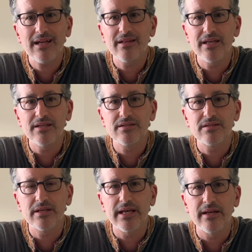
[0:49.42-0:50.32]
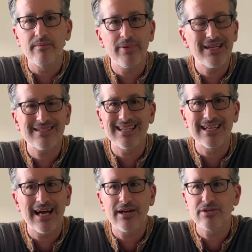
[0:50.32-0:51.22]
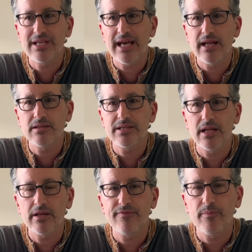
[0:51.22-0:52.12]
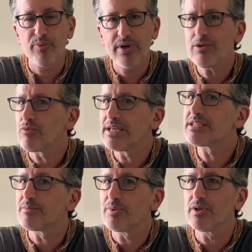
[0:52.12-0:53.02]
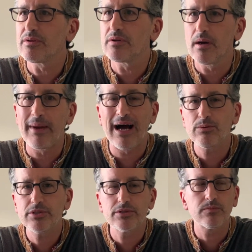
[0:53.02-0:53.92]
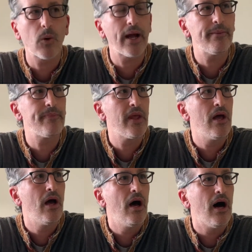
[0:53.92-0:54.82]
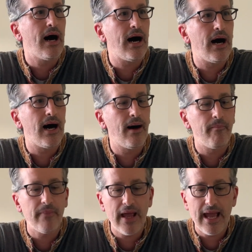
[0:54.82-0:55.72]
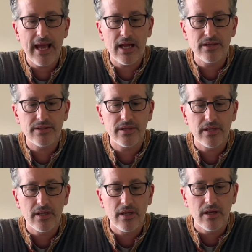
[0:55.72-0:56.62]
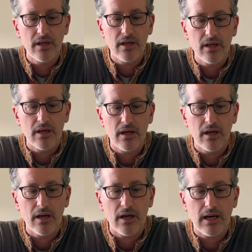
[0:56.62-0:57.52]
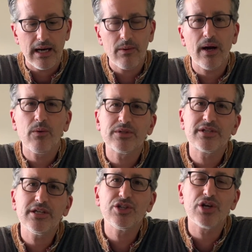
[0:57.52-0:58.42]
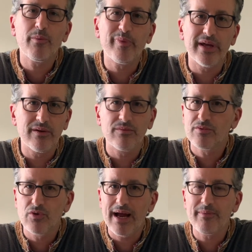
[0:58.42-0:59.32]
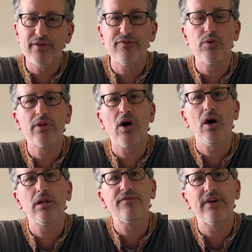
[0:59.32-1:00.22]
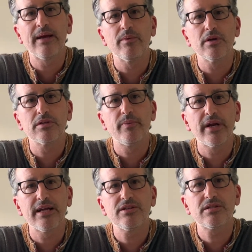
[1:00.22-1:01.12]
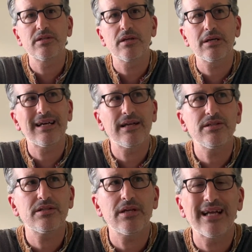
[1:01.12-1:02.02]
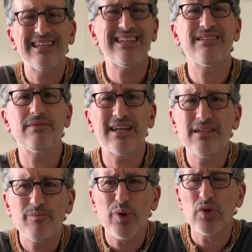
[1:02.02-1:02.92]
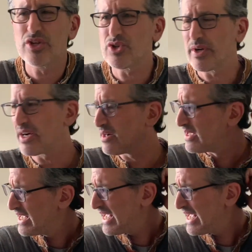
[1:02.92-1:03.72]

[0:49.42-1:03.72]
these in PSA 9 or 10 selling for pretty reasonable amounts, right? And I was going to jump in, grabbing a few of the Hall of Famers, but I didn't pull the trigger.